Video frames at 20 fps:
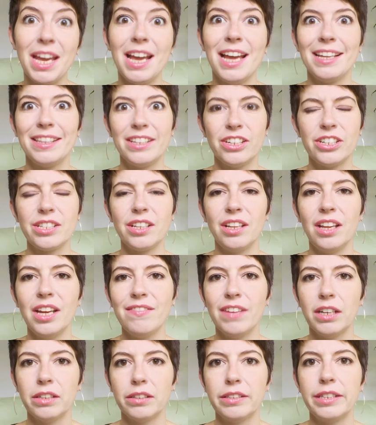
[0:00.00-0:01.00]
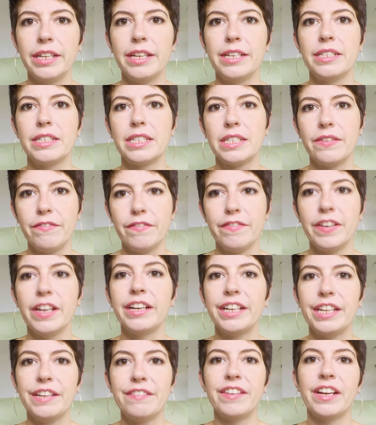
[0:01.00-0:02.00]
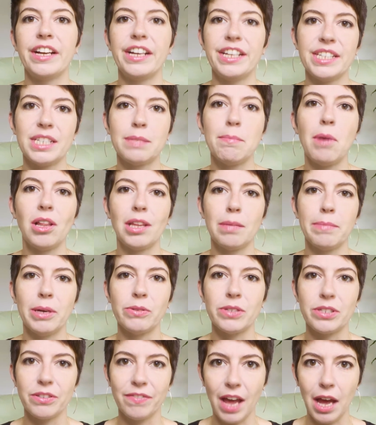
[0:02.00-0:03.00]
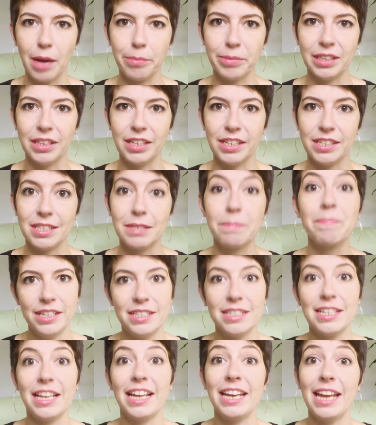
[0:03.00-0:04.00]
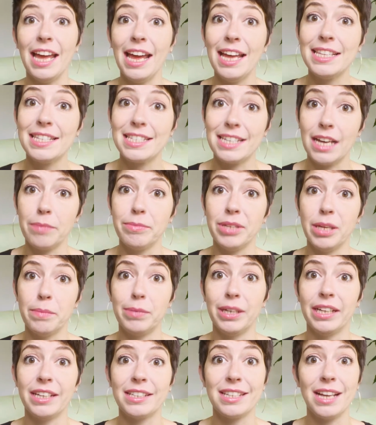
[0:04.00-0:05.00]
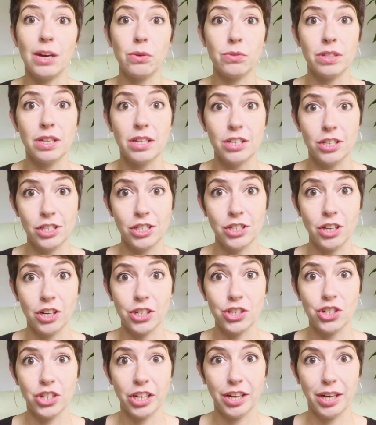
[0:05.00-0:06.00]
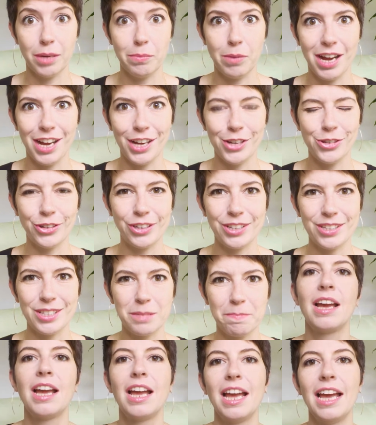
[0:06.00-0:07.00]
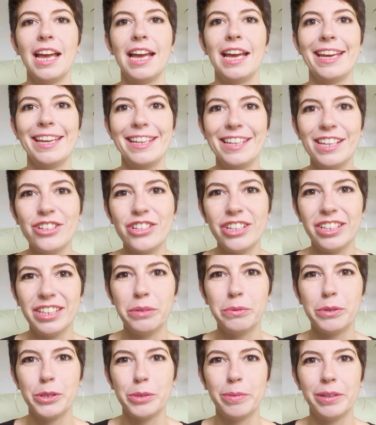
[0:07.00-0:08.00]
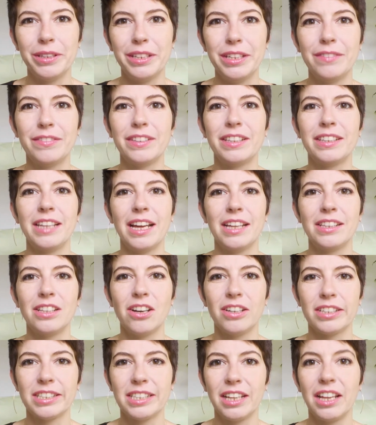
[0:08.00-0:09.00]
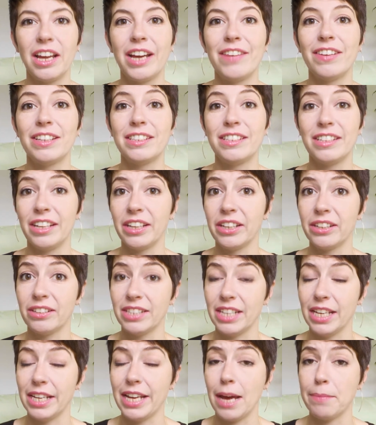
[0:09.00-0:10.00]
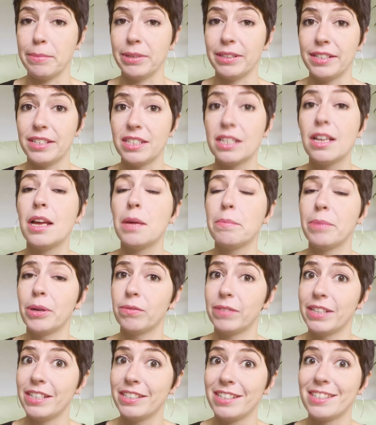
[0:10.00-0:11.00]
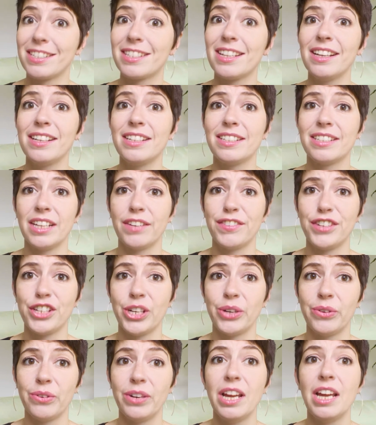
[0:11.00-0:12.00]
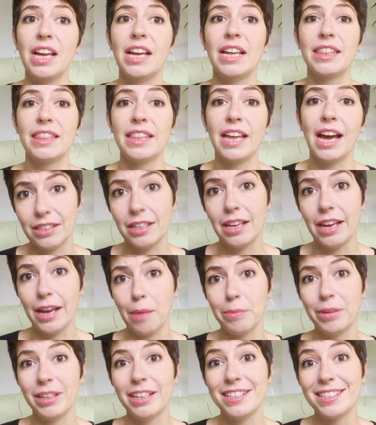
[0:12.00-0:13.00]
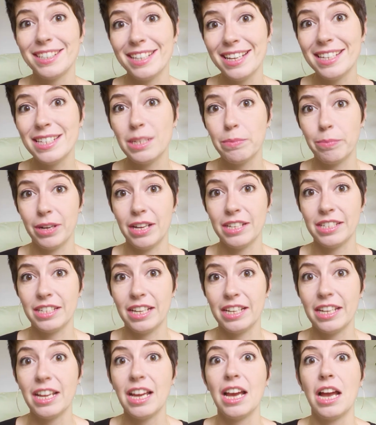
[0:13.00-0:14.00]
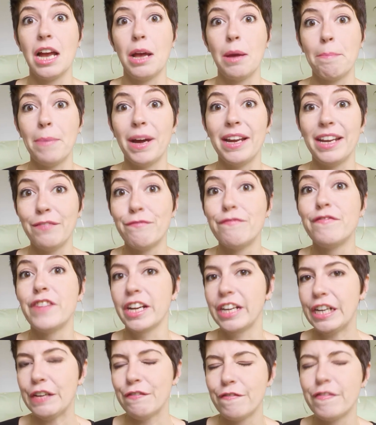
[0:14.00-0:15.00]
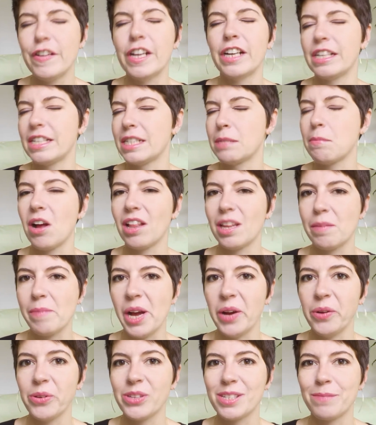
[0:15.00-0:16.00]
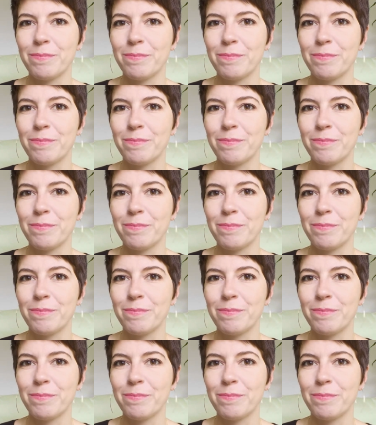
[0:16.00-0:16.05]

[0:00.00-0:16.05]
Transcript: Their saliva contains very, very small amounts of amylase, an enzyme that breaks down starch and carbohydrates. Initially, it was believed that dog saliva didn't contain amylase, but recent studies have shown that amylase is present, but in very, very small amounts.